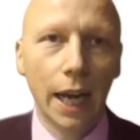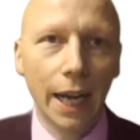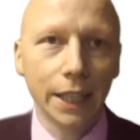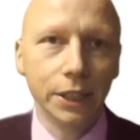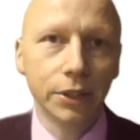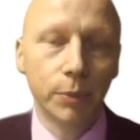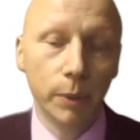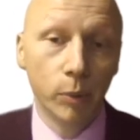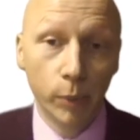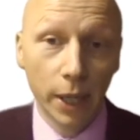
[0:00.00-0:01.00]
and be
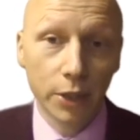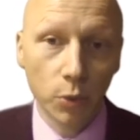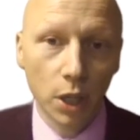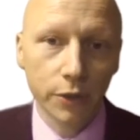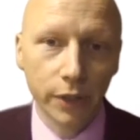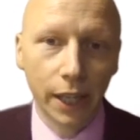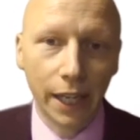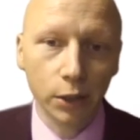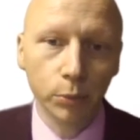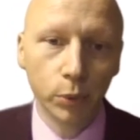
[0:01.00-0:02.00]
prepared to ask for that
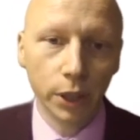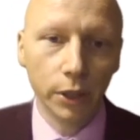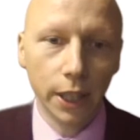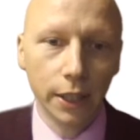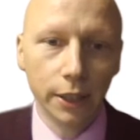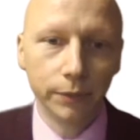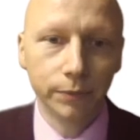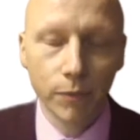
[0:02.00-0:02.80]
help when you need it.